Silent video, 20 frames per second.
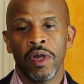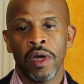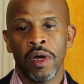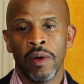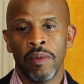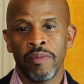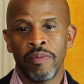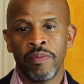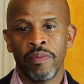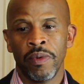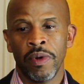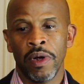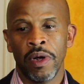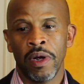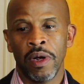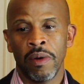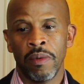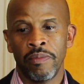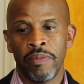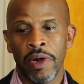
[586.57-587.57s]
Um,
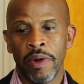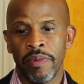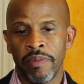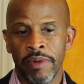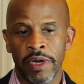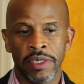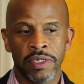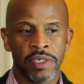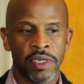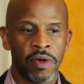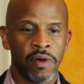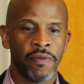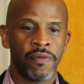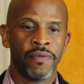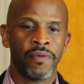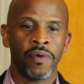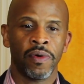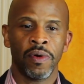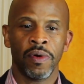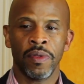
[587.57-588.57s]
uh, prep
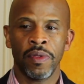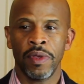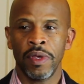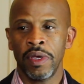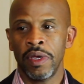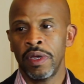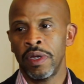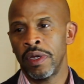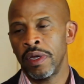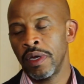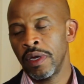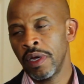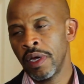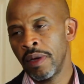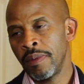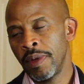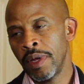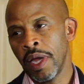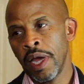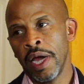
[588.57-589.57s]
myself for the,
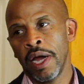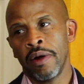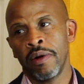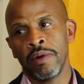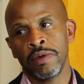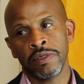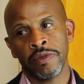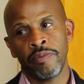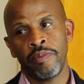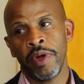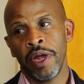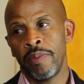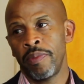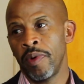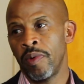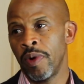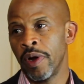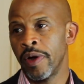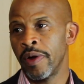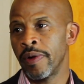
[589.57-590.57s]
I mean, hours of
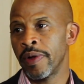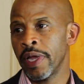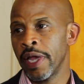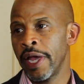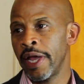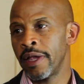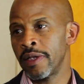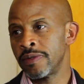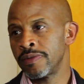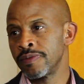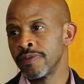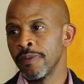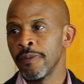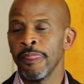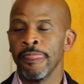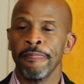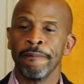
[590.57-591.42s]
paperwork and